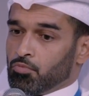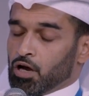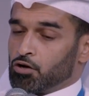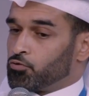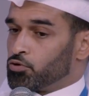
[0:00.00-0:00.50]

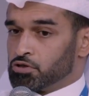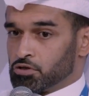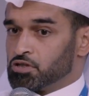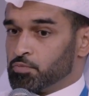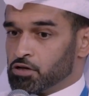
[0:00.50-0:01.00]
And of course,
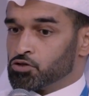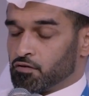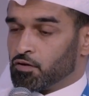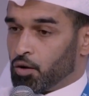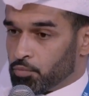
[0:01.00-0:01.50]
just making sure
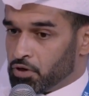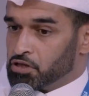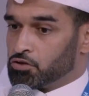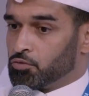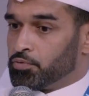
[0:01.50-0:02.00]
that the
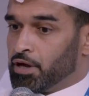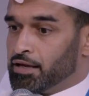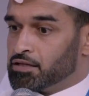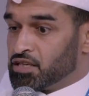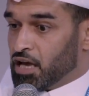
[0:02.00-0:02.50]
operational
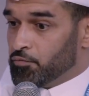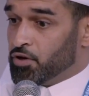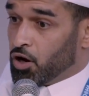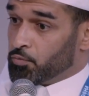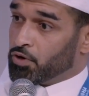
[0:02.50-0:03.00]
plans have
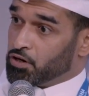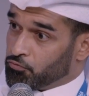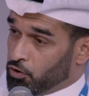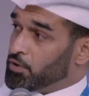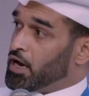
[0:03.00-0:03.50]
been upgraded
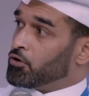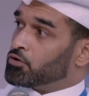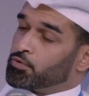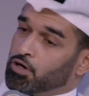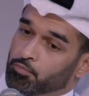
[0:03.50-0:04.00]
from the
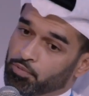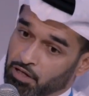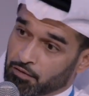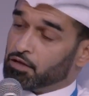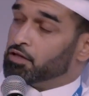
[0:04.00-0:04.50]
Arab Cup
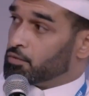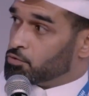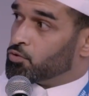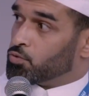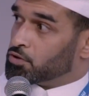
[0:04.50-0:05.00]
in the lead up
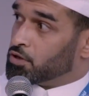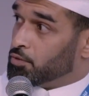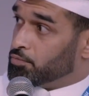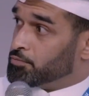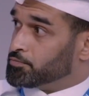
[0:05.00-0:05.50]
to the World Cup.